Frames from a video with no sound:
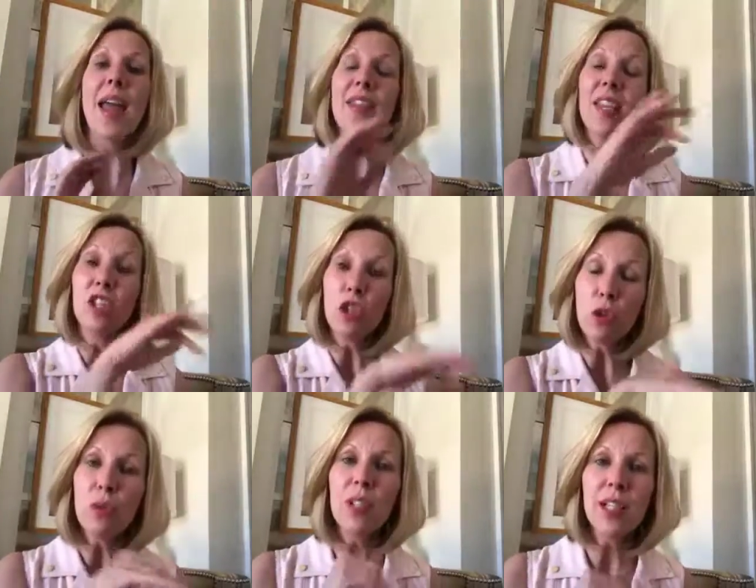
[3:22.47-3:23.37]
And then
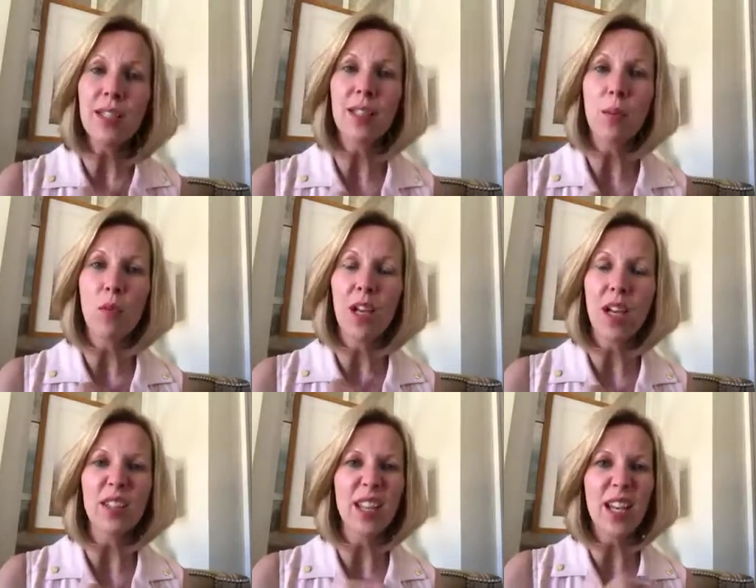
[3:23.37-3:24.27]
you need someone
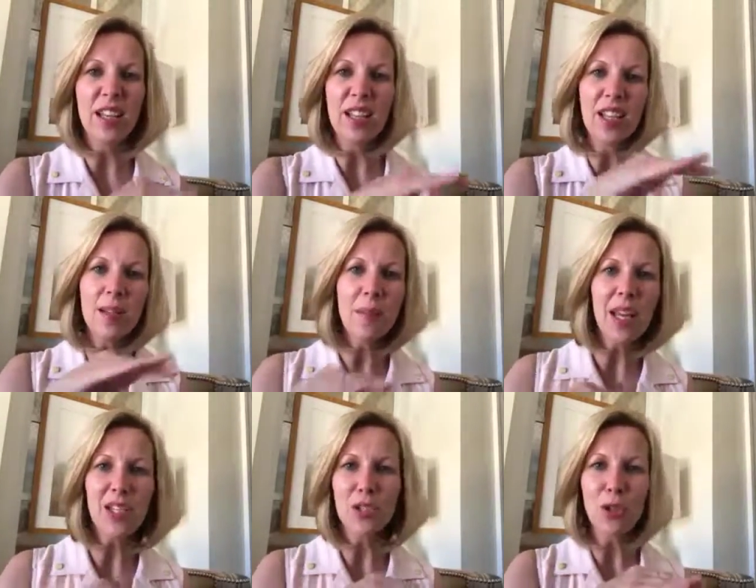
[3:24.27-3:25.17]
else, and you need to
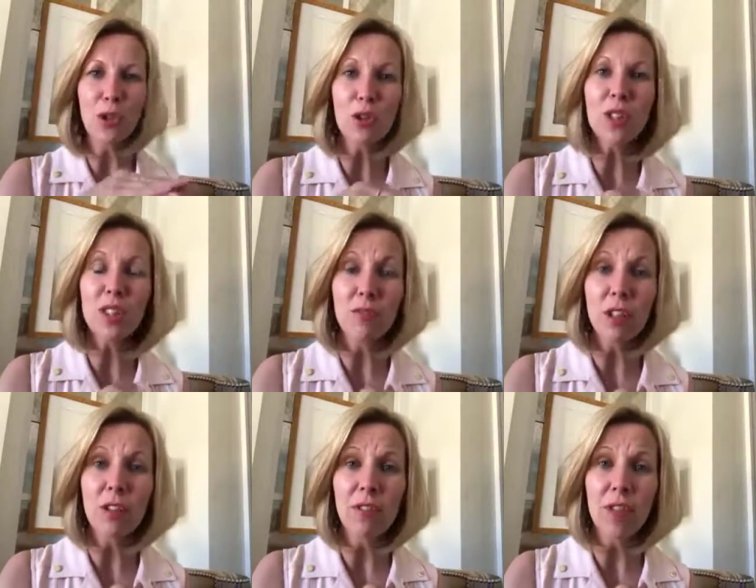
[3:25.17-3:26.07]
make sure your
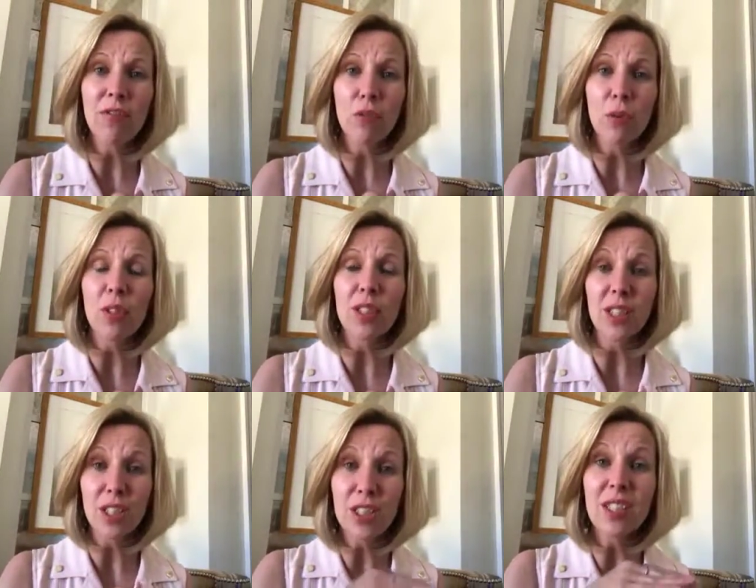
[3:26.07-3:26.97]
sphere of influence
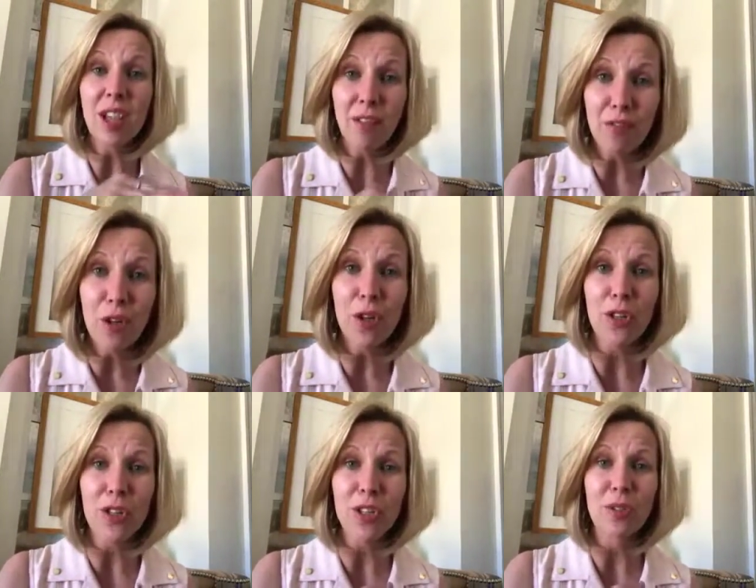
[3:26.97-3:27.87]
is
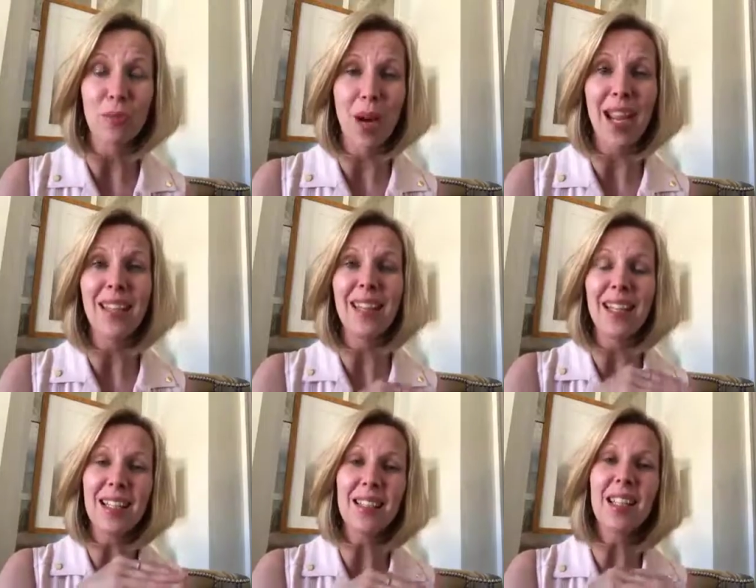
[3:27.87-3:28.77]
diverse, right?
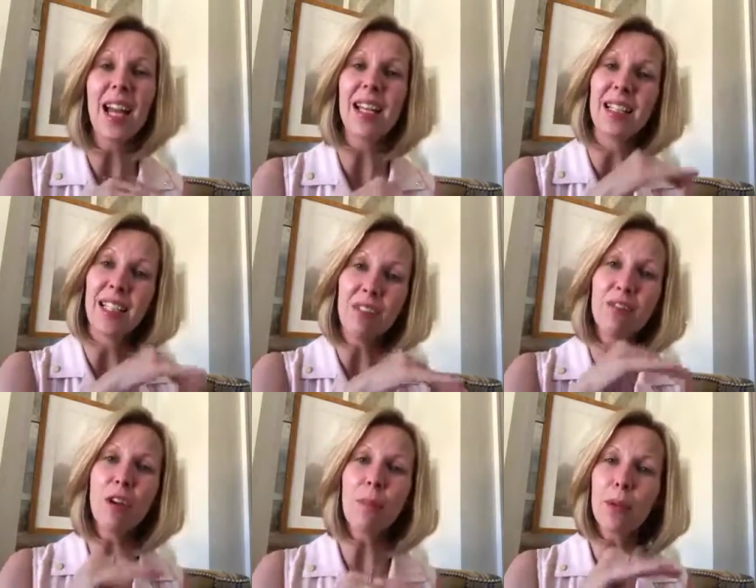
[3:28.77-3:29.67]
That it's got
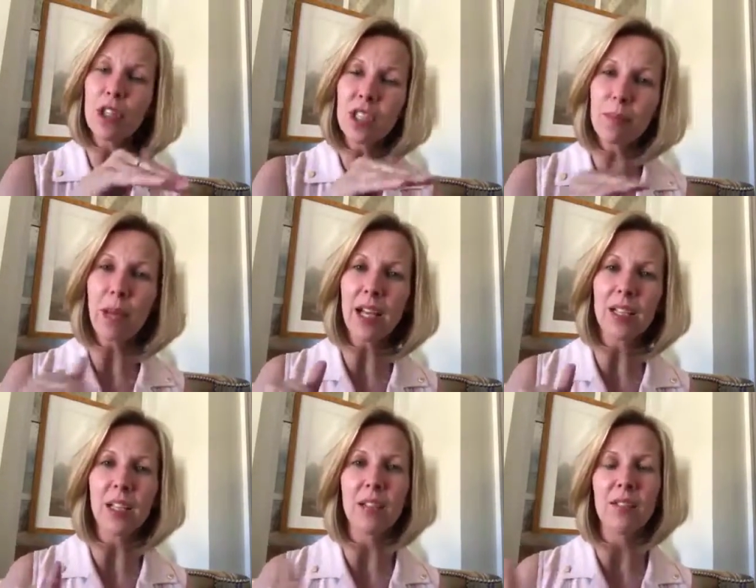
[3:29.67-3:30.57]
different
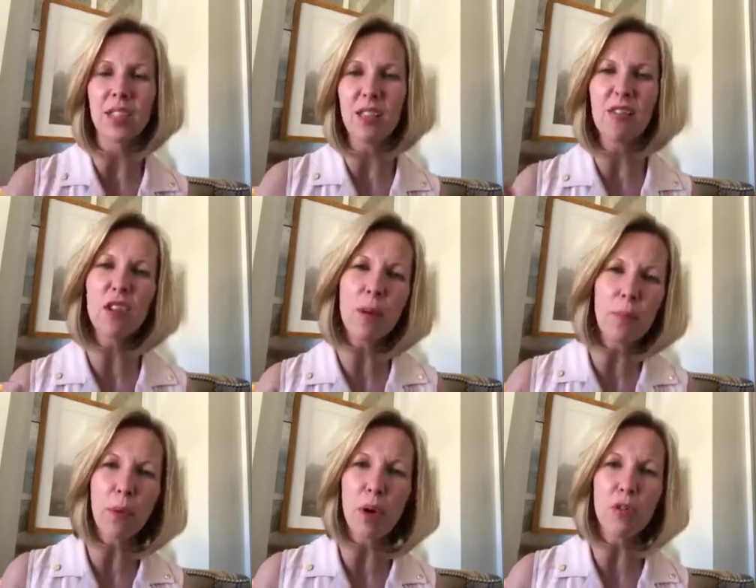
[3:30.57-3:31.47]
perspectives, different
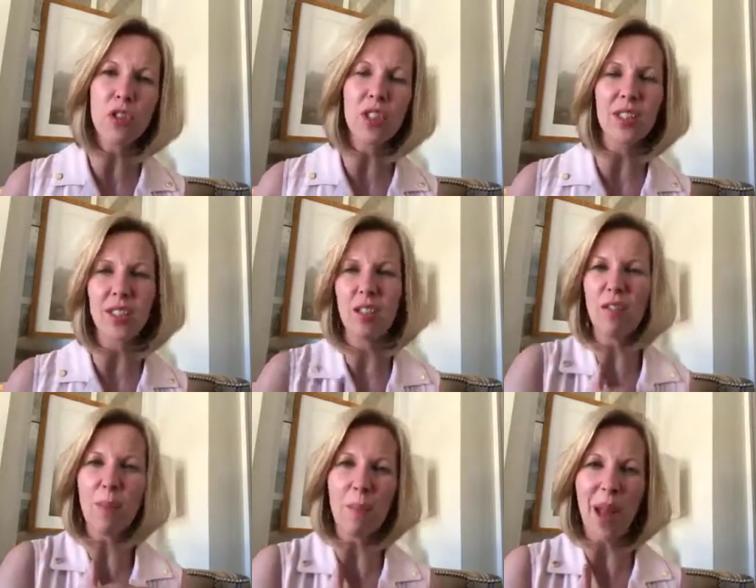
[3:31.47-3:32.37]
approaches,
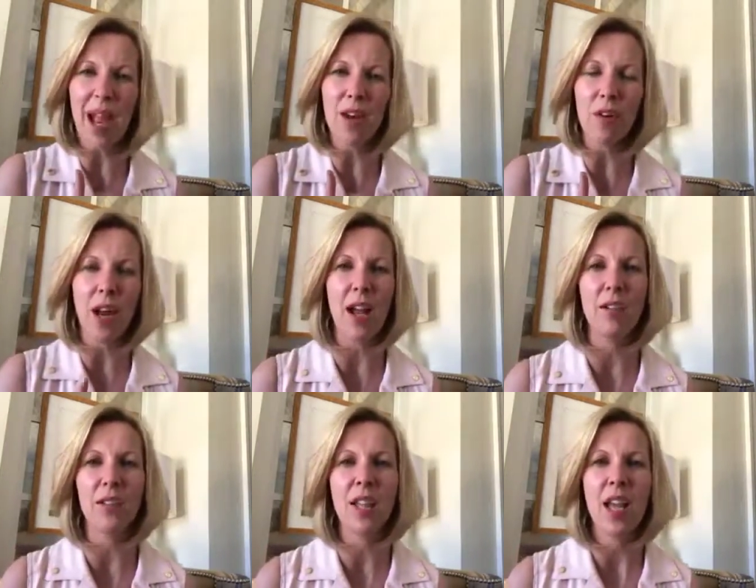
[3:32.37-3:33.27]
different
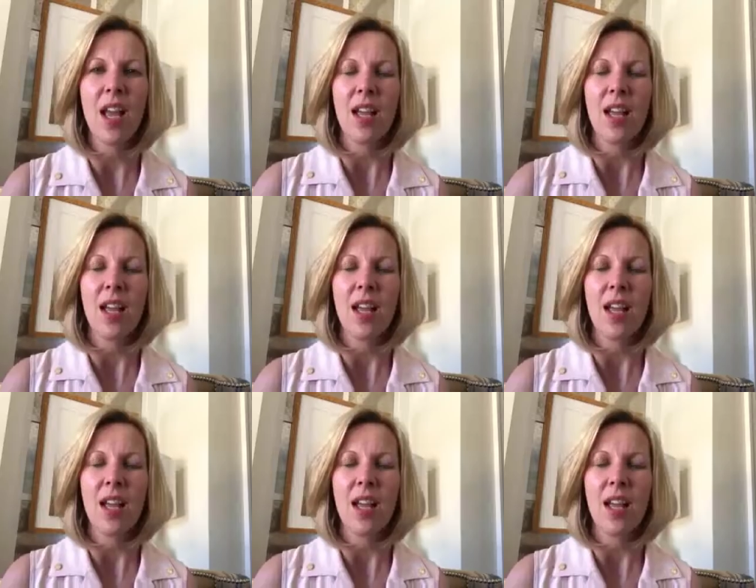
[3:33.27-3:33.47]
backgrounds,